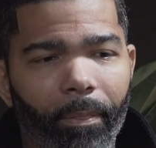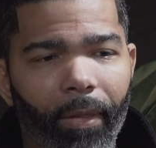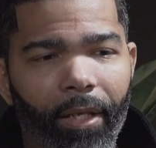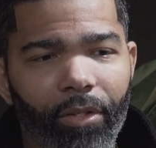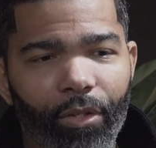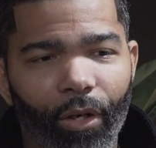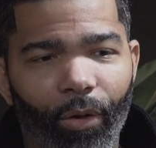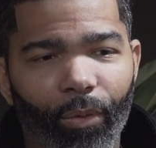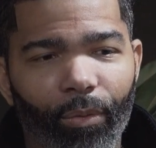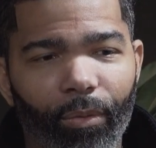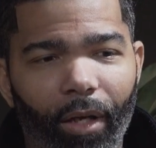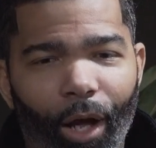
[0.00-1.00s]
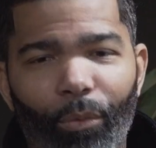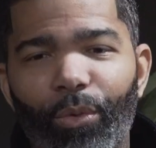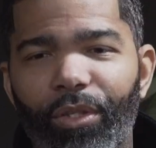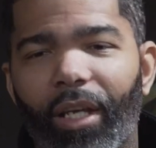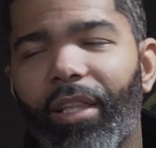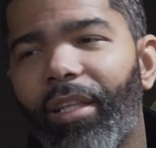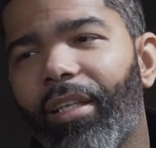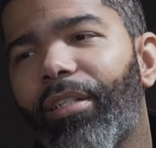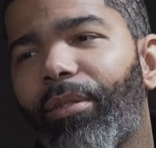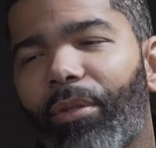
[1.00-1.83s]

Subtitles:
And so I will say this,